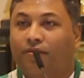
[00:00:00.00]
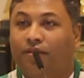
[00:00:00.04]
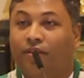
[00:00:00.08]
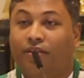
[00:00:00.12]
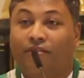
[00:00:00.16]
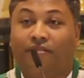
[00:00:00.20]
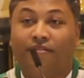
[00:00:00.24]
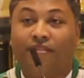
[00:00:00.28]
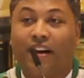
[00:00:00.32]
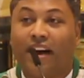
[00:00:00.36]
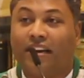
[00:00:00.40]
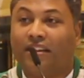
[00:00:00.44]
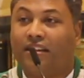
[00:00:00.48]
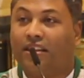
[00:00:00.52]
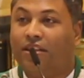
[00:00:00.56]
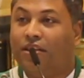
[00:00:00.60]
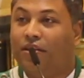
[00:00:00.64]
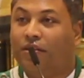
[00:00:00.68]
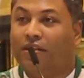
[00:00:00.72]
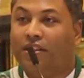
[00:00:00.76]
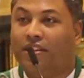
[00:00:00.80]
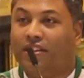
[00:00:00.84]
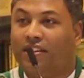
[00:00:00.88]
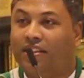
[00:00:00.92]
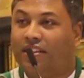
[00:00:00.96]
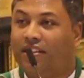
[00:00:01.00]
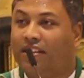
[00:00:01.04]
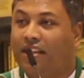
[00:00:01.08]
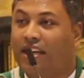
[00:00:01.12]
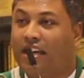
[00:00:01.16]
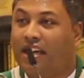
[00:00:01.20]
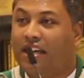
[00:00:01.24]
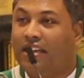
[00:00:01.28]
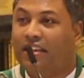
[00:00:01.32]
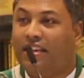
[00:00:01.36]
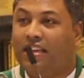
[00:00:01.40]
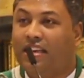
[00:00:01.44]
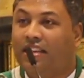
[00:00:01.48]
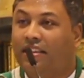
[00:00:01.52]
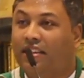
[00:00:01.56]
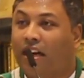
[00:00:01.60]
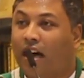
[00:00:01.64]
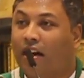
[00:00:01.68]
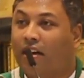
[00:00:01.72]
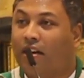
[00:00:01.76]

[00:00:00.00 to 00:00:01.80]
for the fact that you can see. These are